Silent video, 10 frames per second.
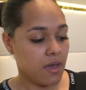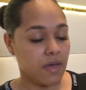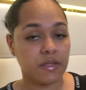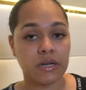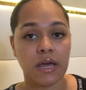
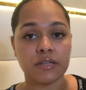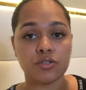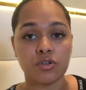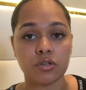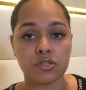And then it
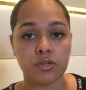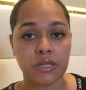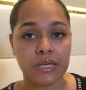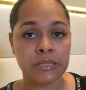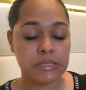has hooks on
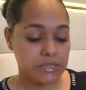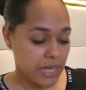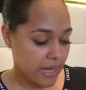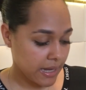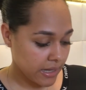the
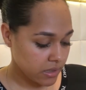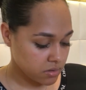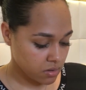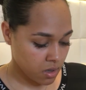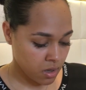inside.
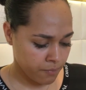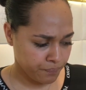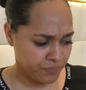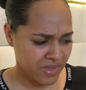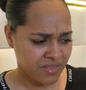
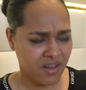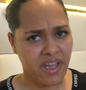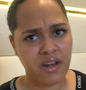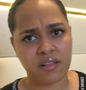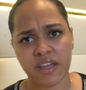And they're
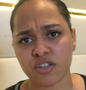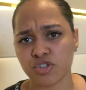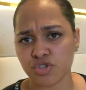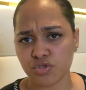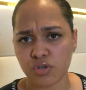kind of like
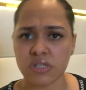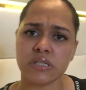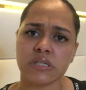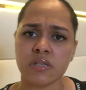shorts.